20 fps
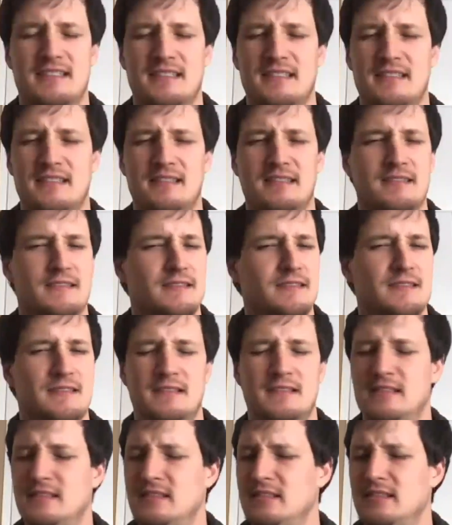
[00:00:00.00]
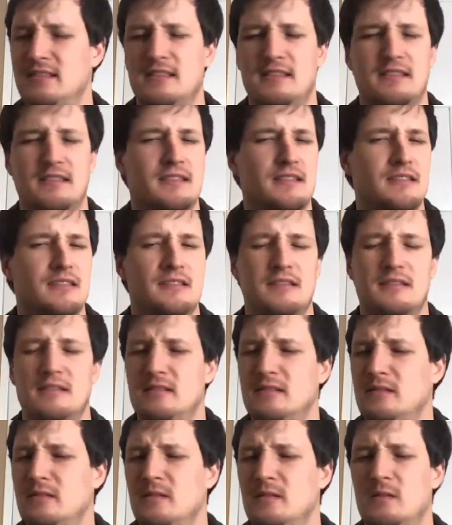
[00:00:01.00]
promised you'd never
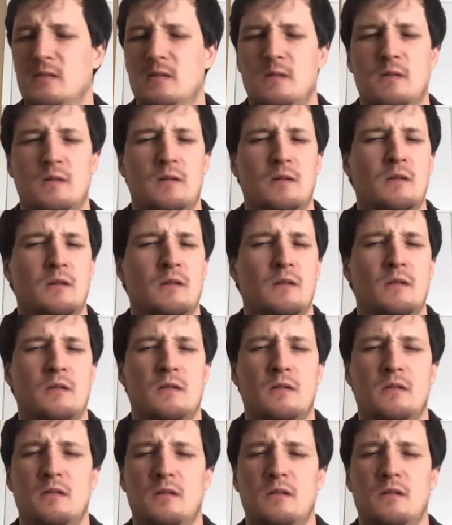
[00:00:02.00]
leave us or